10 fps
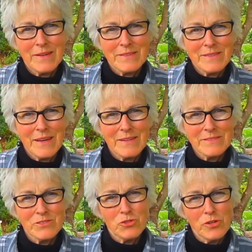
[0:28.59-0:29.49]
Today
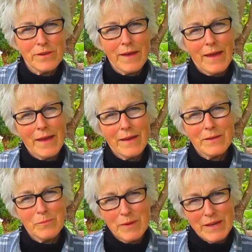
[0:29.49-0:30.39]
is a good
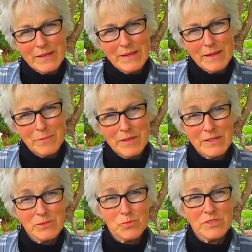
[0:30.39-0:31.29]
and a bad day
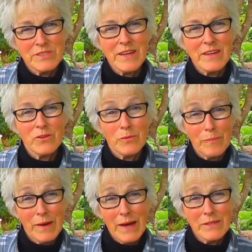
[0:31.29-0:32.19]
because we're saying
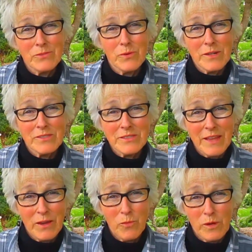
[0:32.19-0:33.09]
goodbye to our snake